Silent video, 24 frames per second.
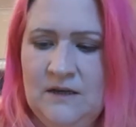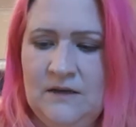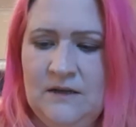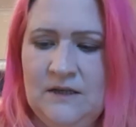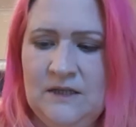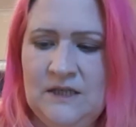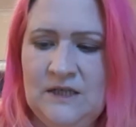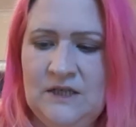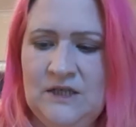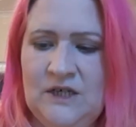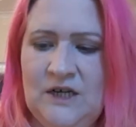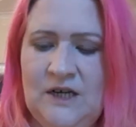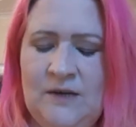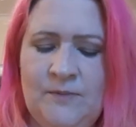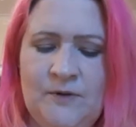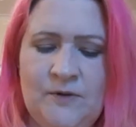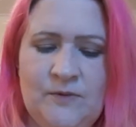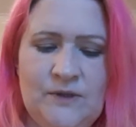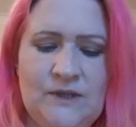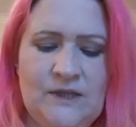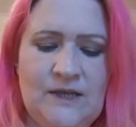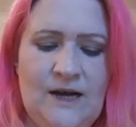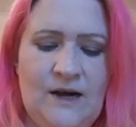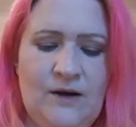It's a shame it
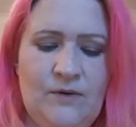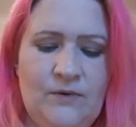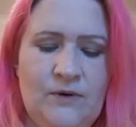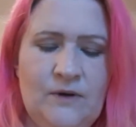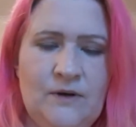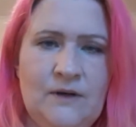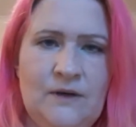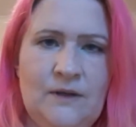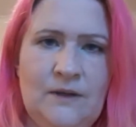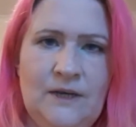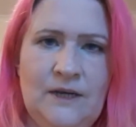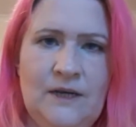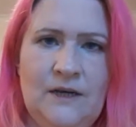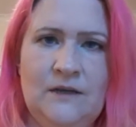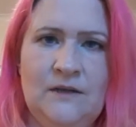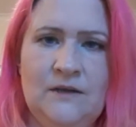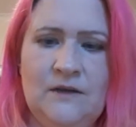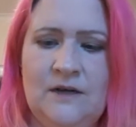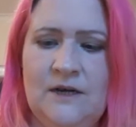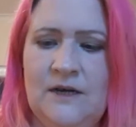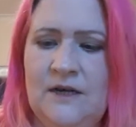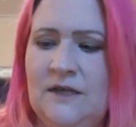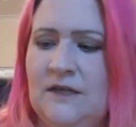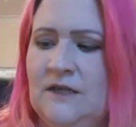was that one. I like the
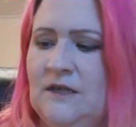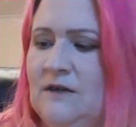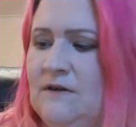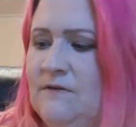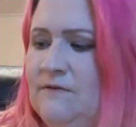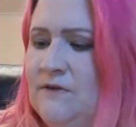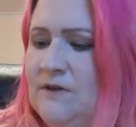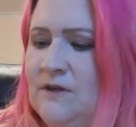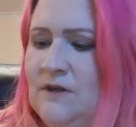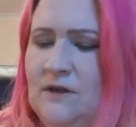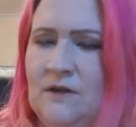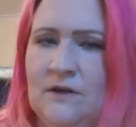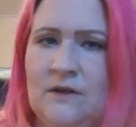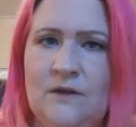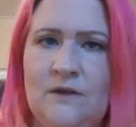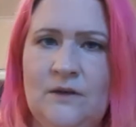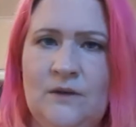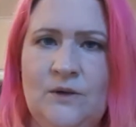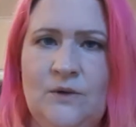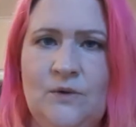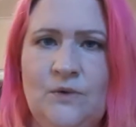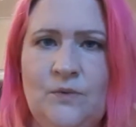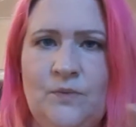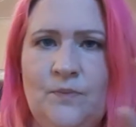idea of doing the
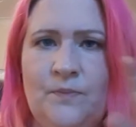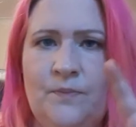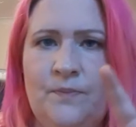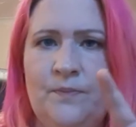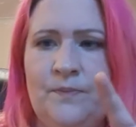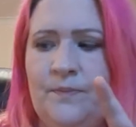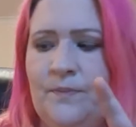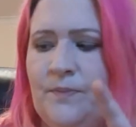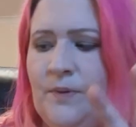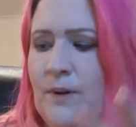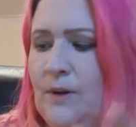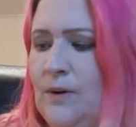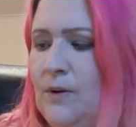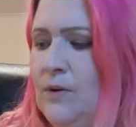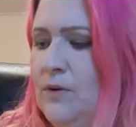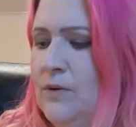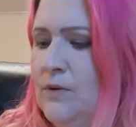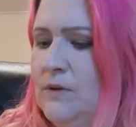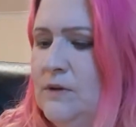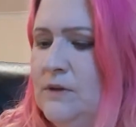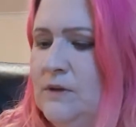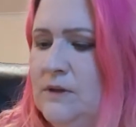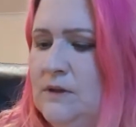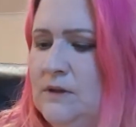little
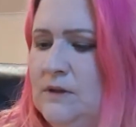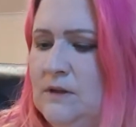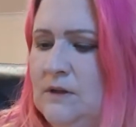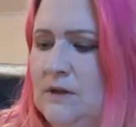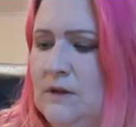blocks.